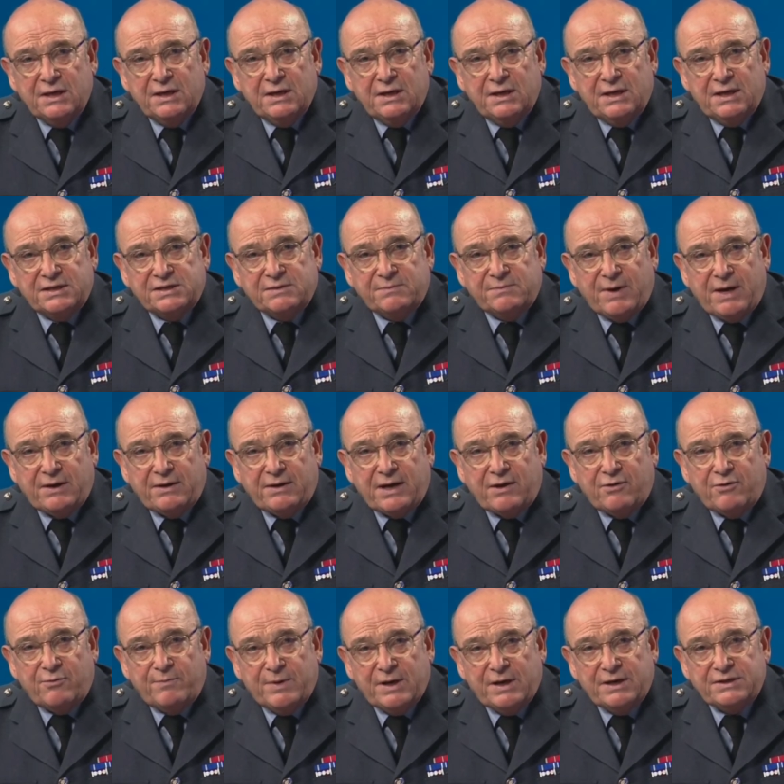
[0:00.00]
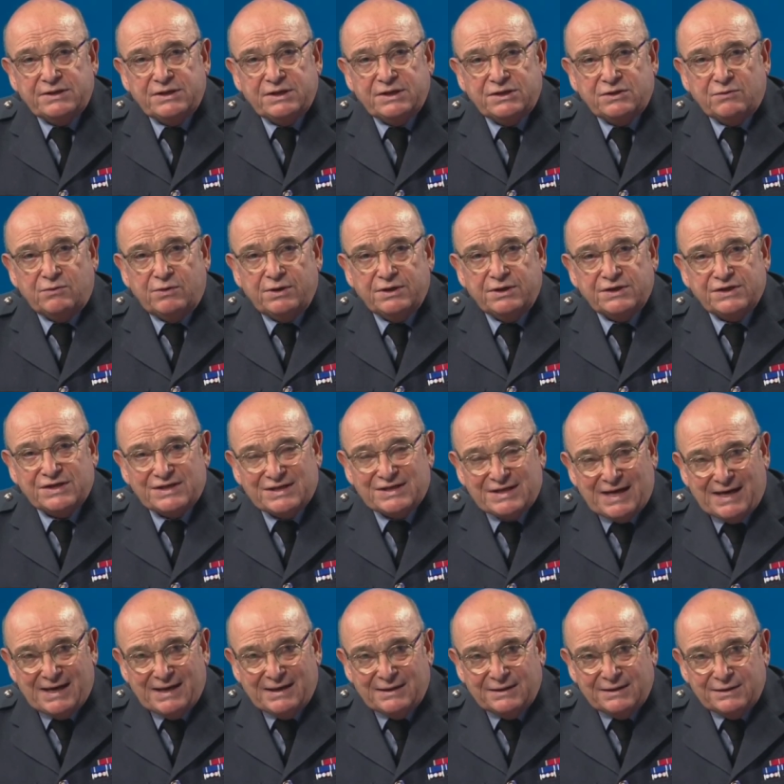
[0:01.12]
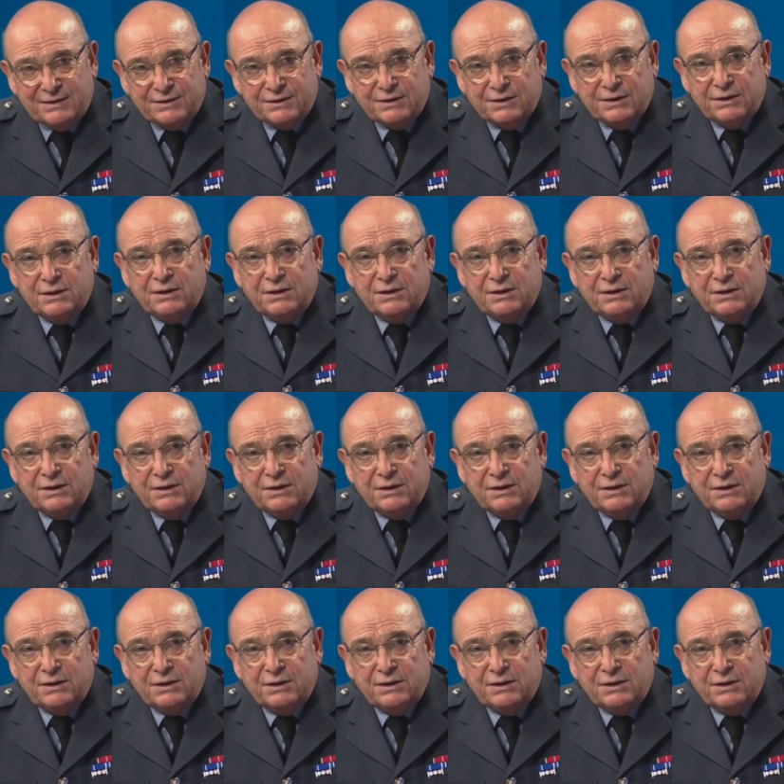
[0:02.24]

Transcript: it's about our ability to understand.